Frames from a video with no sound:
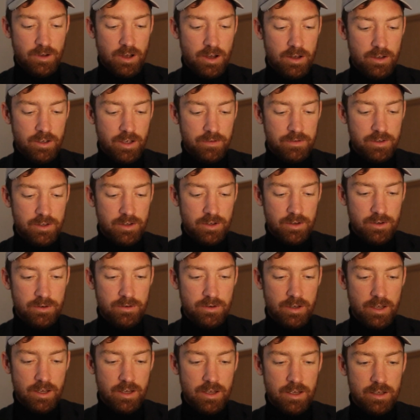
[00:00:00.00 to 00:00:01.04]
All you have to
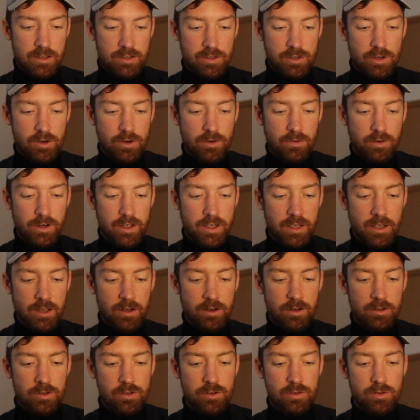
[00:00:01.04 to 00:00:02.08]
do is go over
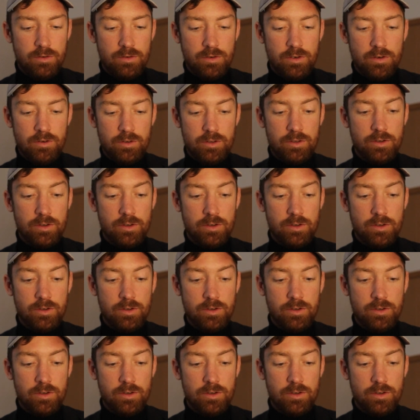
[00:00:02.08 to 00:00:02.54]
here to your